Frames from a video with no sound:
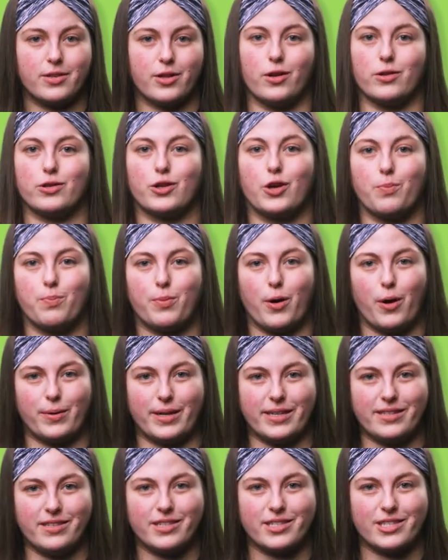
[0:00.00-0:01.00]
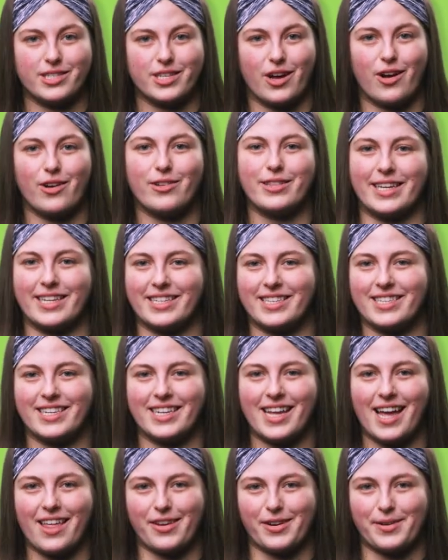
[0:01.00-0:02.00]
called components, are linked
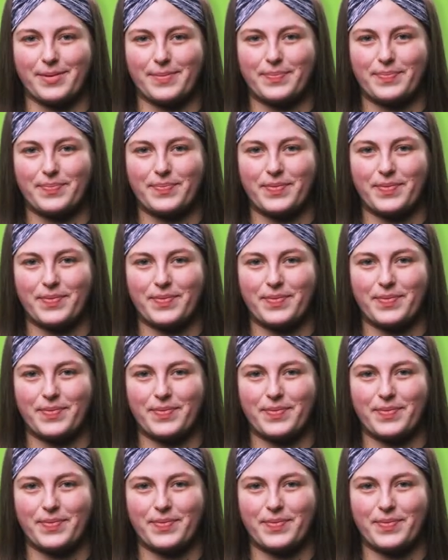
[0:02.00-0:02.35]
together.